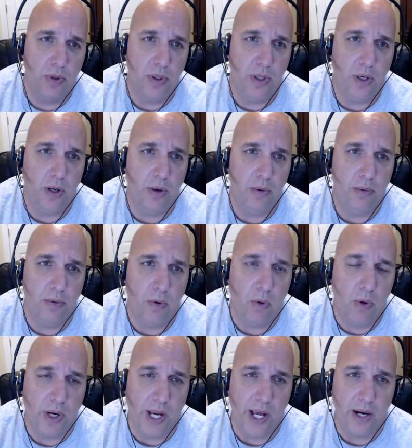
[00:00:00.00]
you know
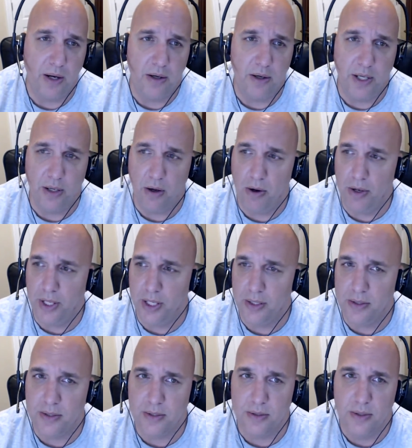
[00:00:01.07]
organically an
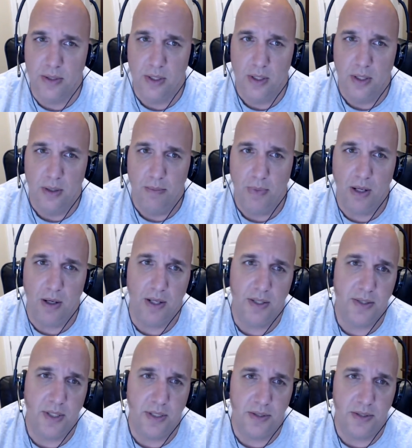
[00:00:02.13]
audience by listening